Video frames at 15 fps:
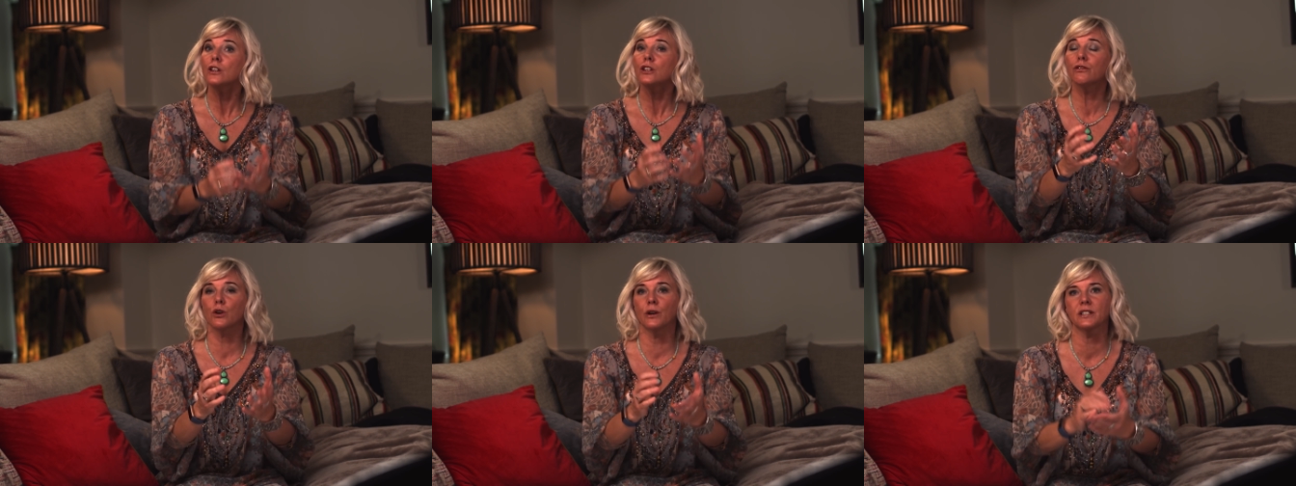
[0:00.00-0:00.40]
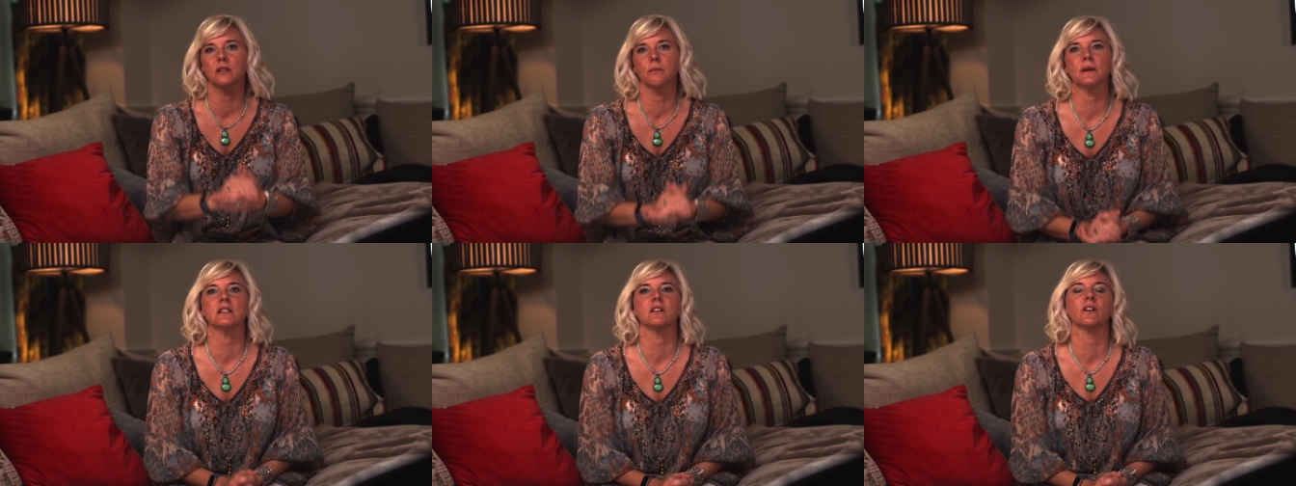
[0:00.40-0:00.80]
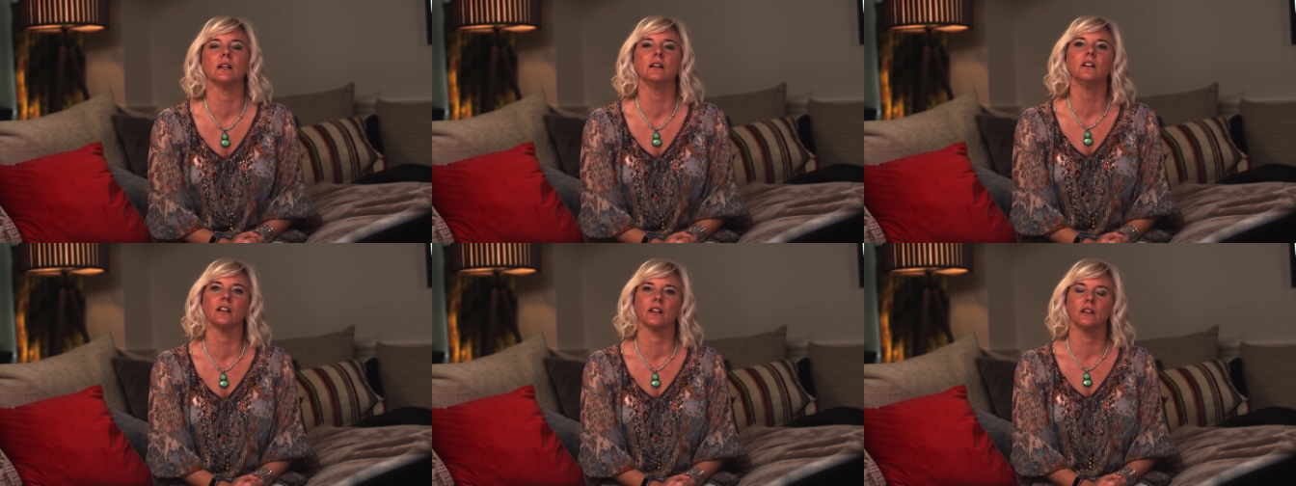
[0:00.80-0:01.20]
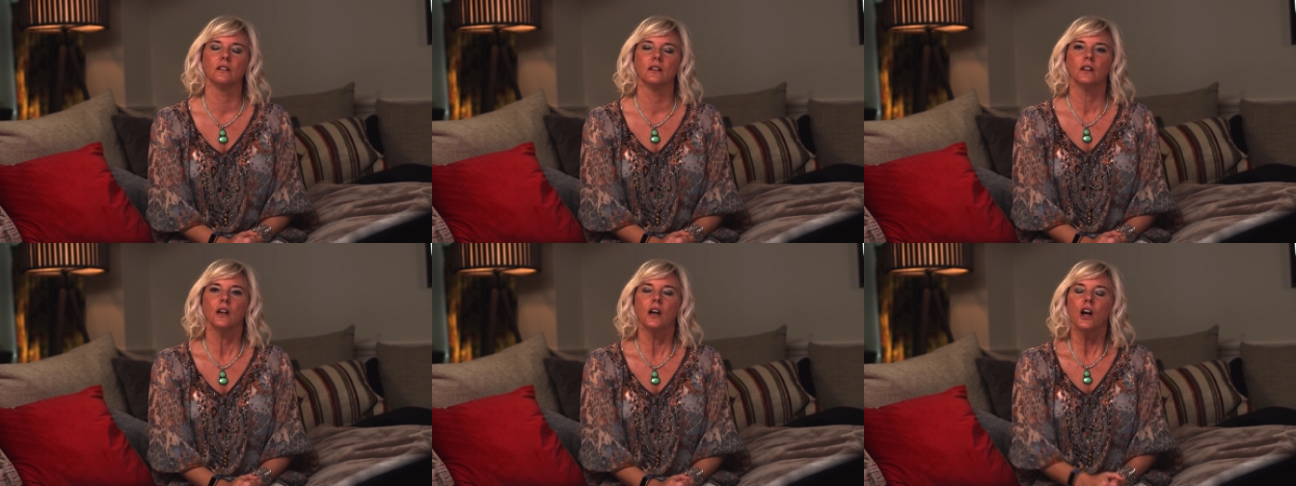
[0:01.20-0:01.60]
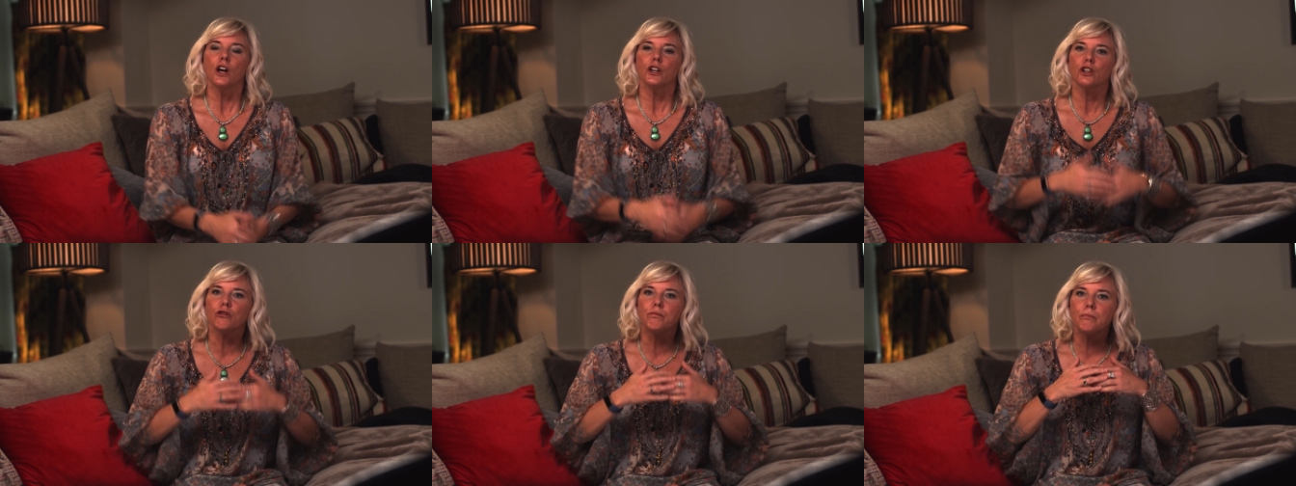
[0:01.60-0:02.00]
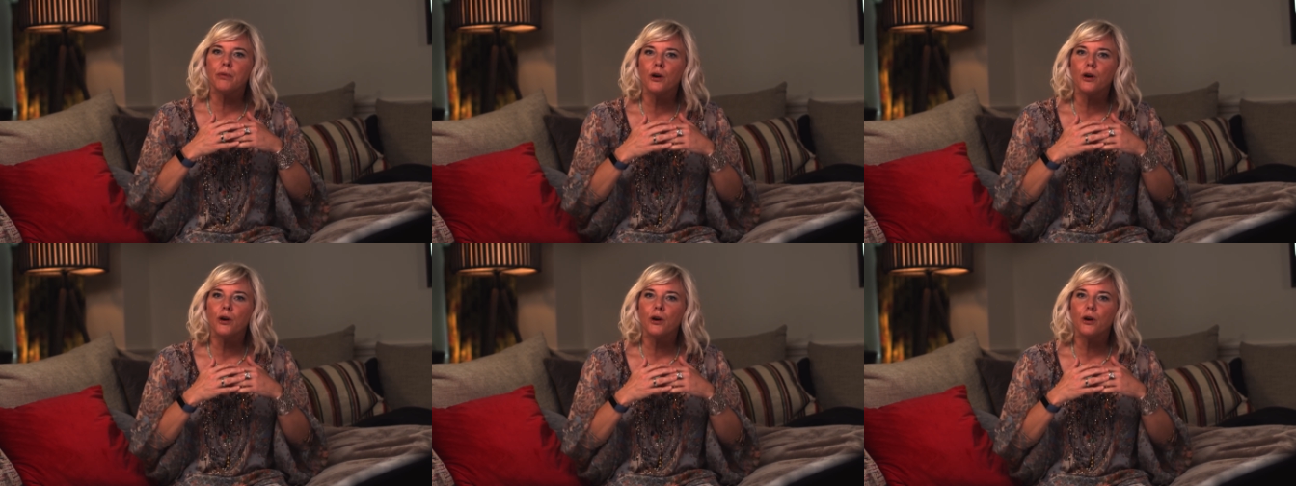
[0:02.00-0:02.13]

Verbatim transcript: you've created a piece of e learning. You've